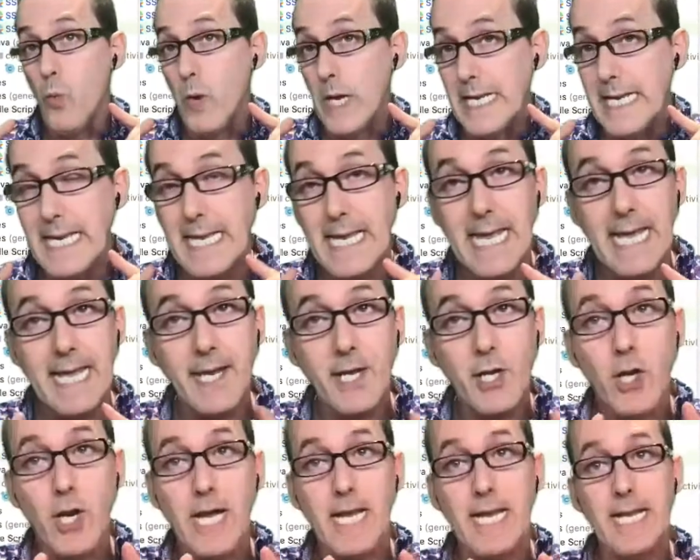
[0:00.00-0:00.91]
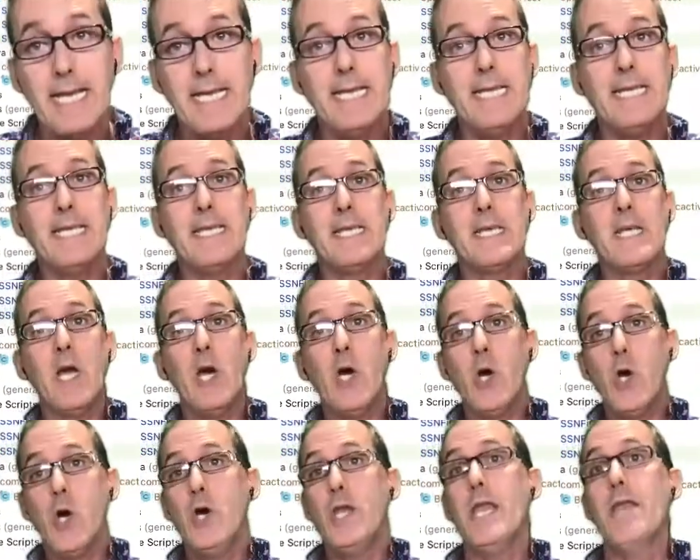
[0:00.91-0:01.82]
need to integrate it into the
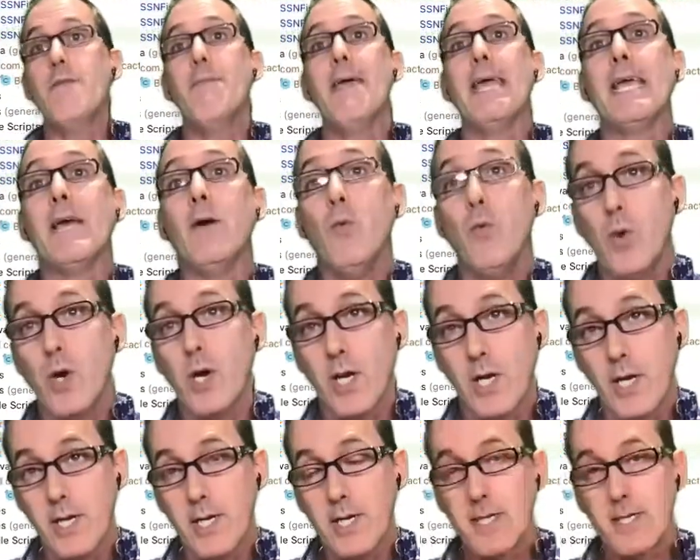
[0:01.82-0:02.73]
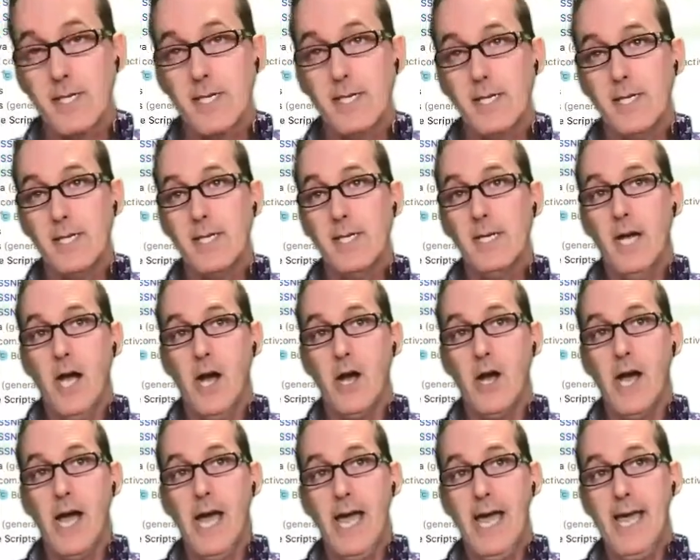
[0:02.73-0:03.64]
code and make it work. All
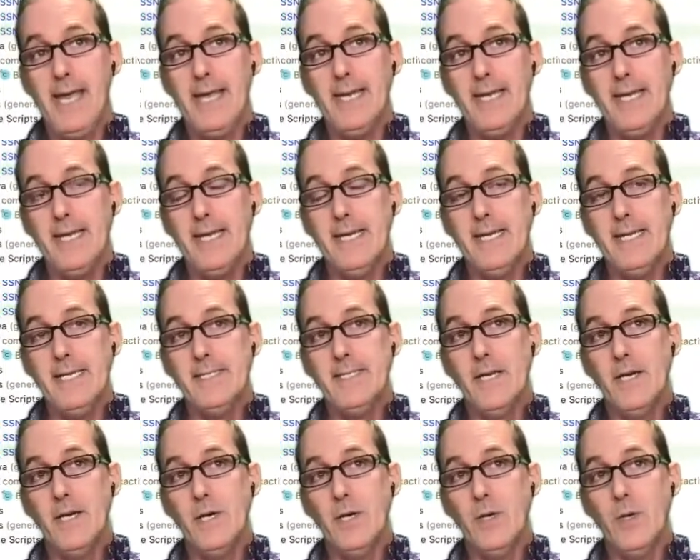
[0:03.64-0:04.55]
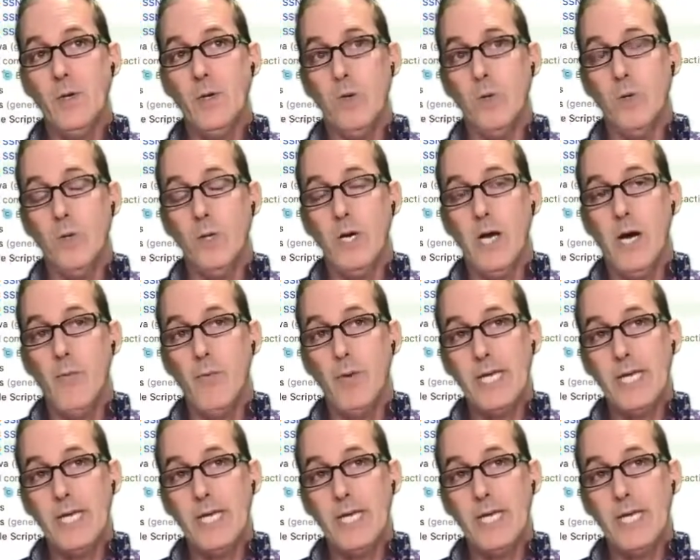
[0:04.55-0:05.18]
right? So we